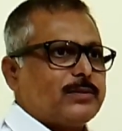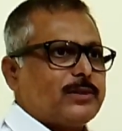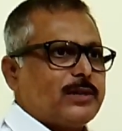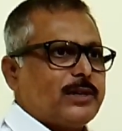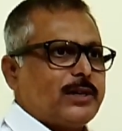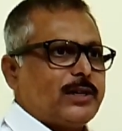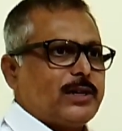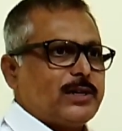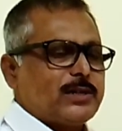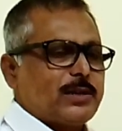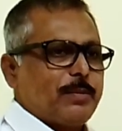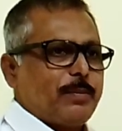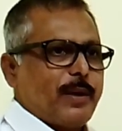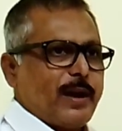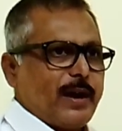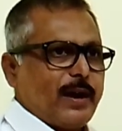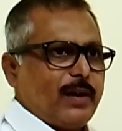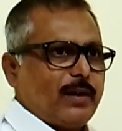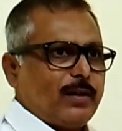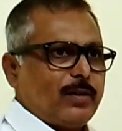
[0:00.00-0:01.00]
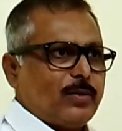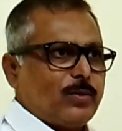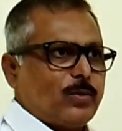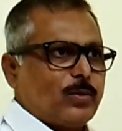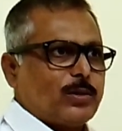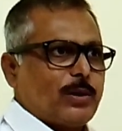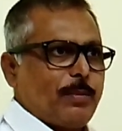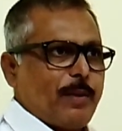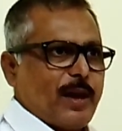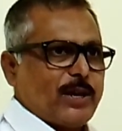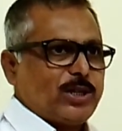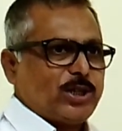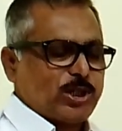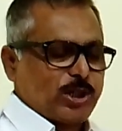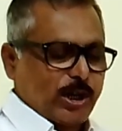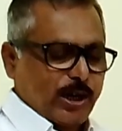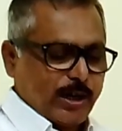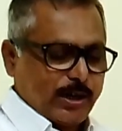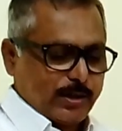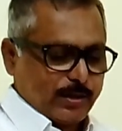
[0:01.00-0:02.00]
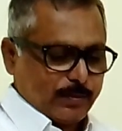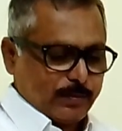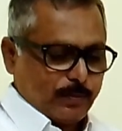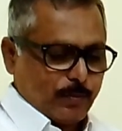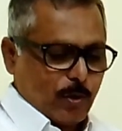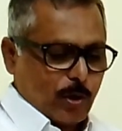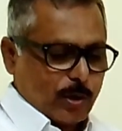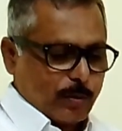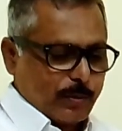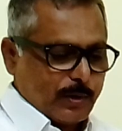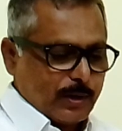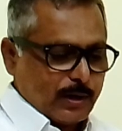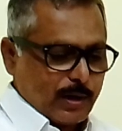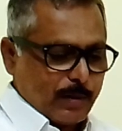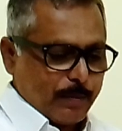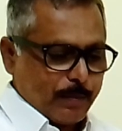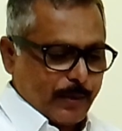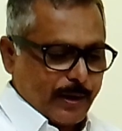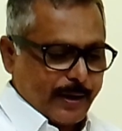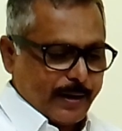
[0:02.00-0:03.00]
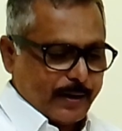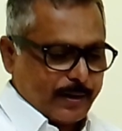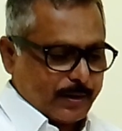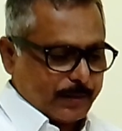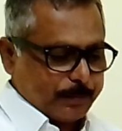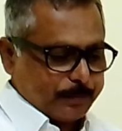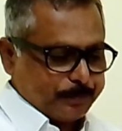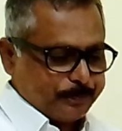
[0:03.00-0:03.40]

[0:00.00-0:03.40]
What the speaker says: it is made to the magistrate, formal complaint.